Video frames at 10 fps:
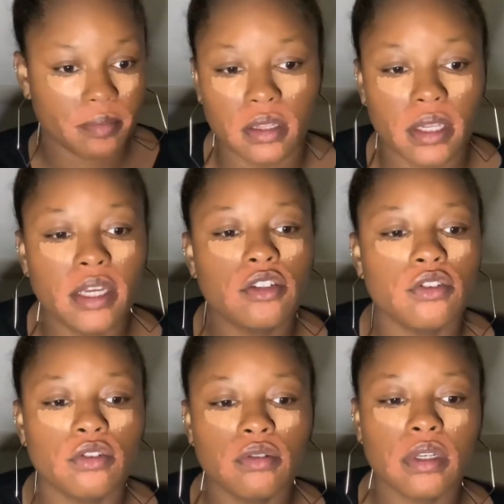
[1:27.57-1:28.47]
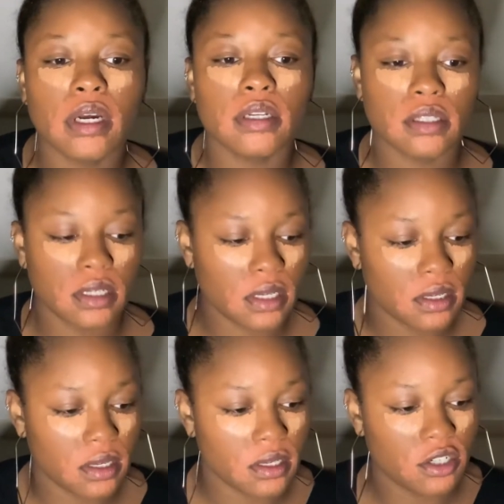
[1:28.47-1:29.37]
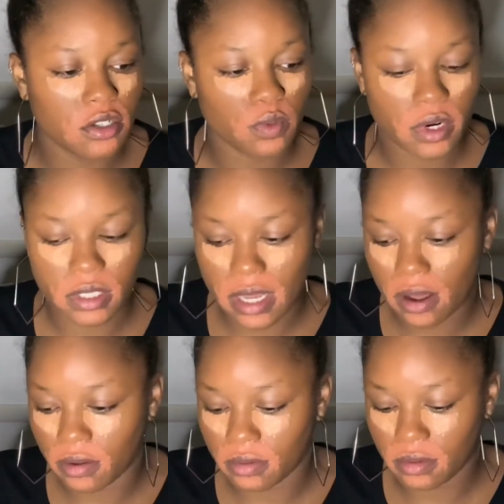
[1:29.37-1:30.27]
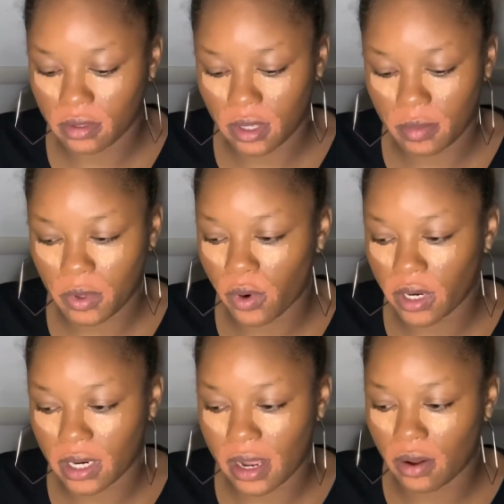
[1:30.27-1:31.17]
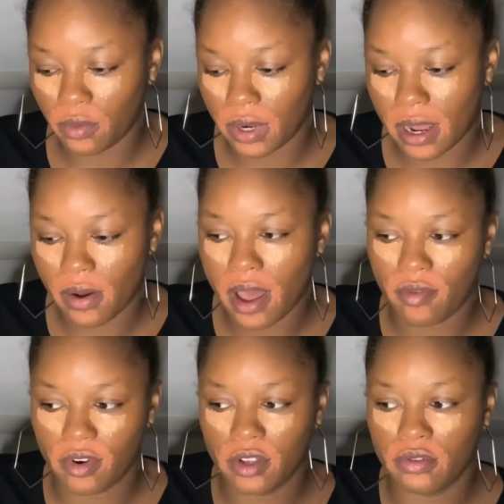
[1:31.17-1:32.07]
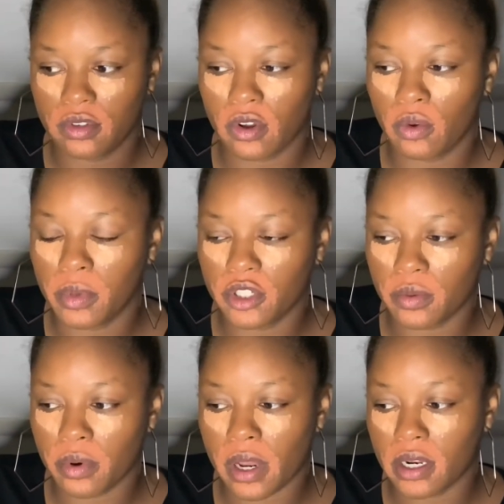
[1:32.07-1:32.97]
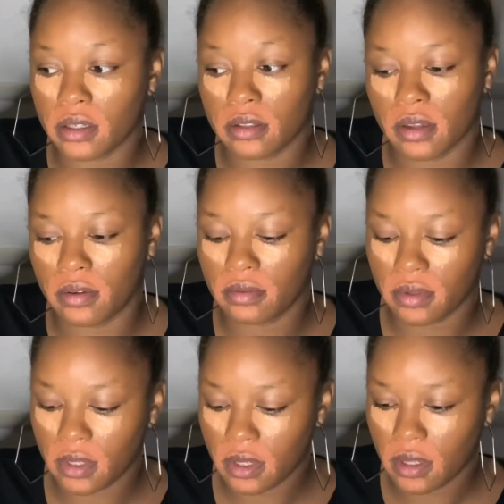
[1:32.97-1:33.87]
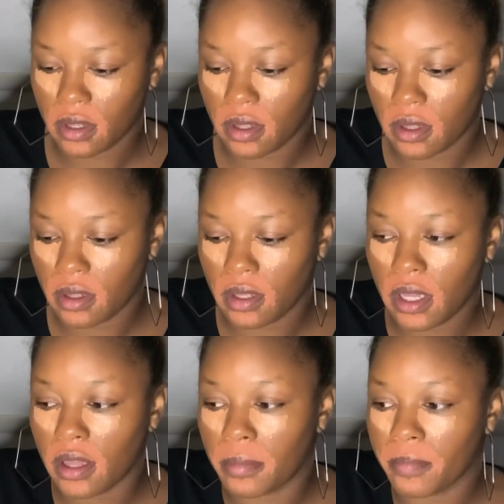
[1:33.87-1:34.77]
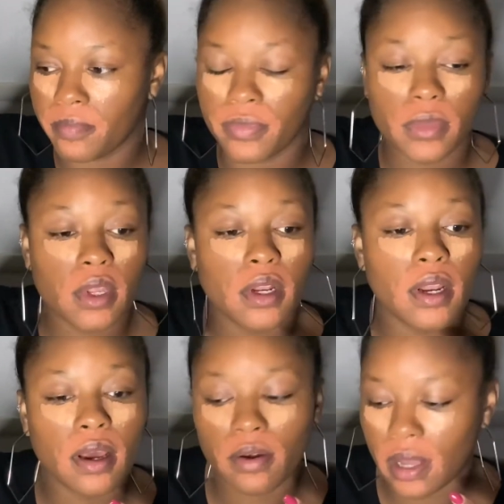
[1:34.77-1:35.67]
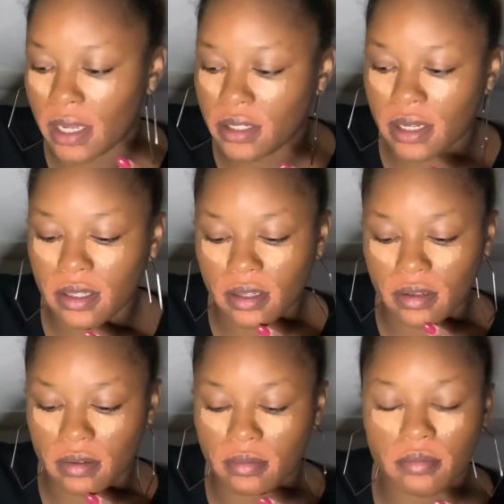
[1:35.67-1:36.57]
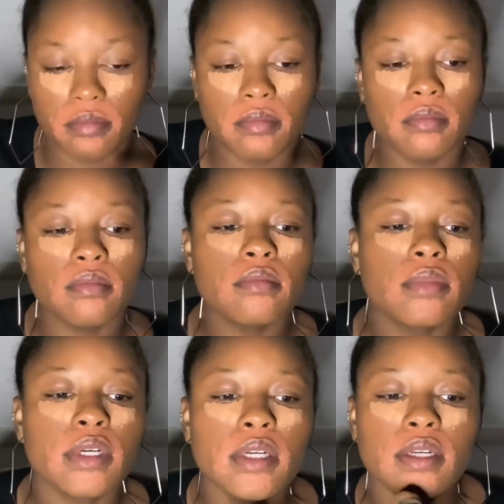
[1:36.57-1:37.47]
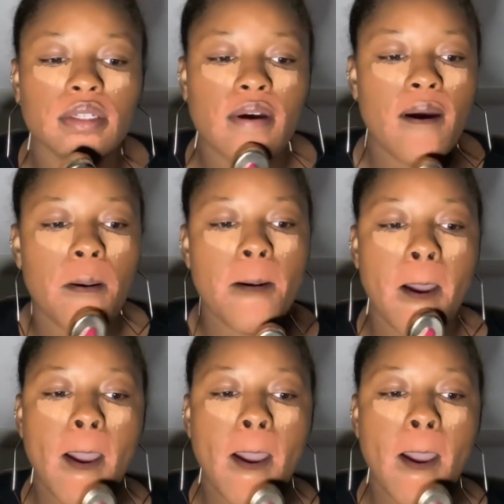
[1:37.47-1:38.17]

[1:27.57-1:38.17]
The less you use, honestly, it just works out. It'd be working out without having to use a whole bunch of product. So yeah, now I just have to blend this out.